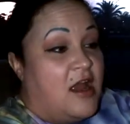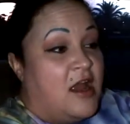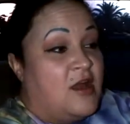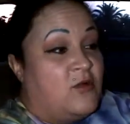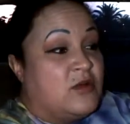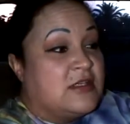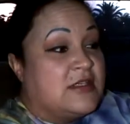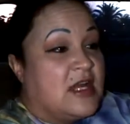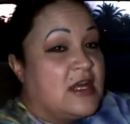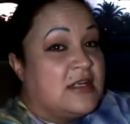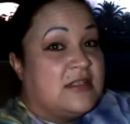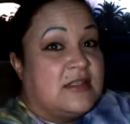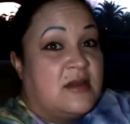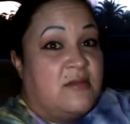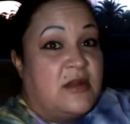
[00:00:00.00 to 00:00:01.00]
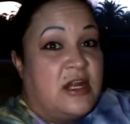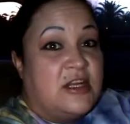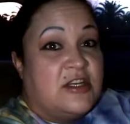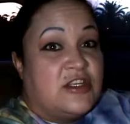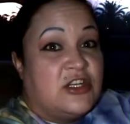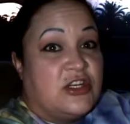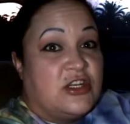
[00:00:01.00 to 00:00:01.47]
It was like
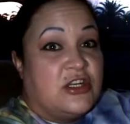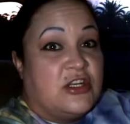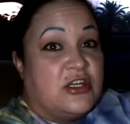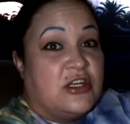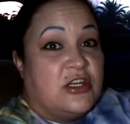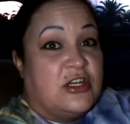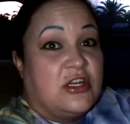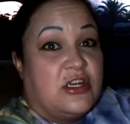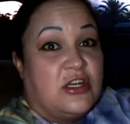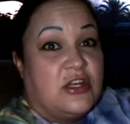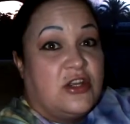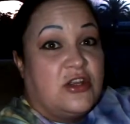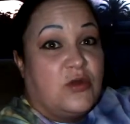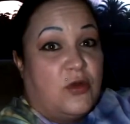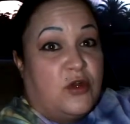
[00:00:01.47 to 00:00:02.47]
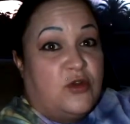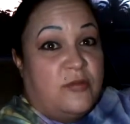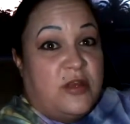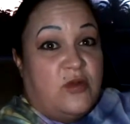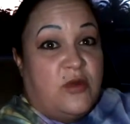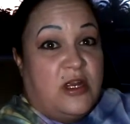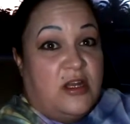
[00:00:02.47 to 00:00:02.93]
somebody took the
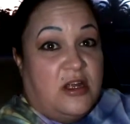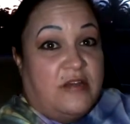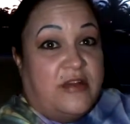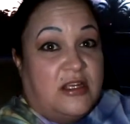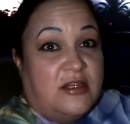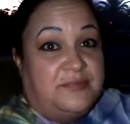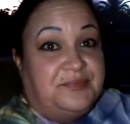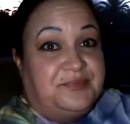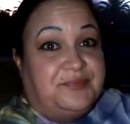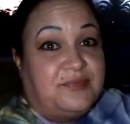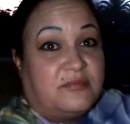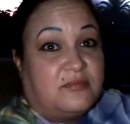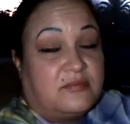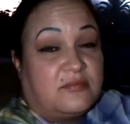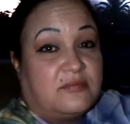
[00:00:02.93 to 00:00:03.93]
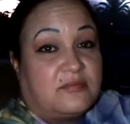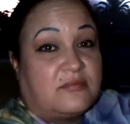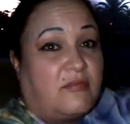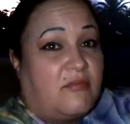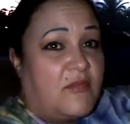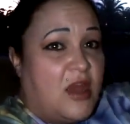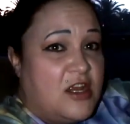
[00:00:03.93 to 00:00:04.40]
room that we live in
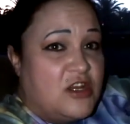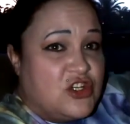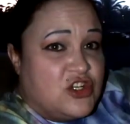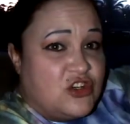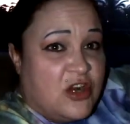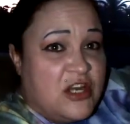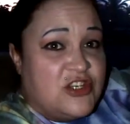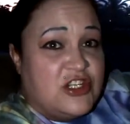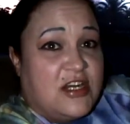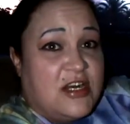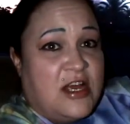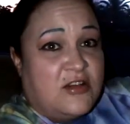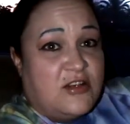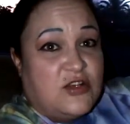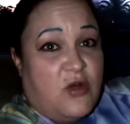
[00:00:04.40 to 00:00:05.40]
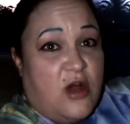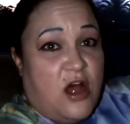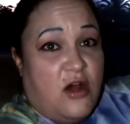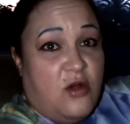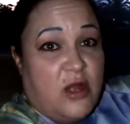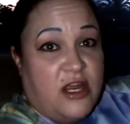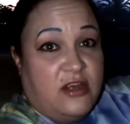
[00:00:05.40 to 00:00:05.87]
and stretched it out to a
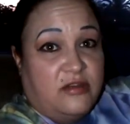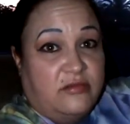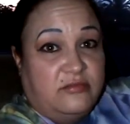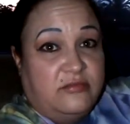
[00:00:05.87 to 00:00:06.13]
hallway.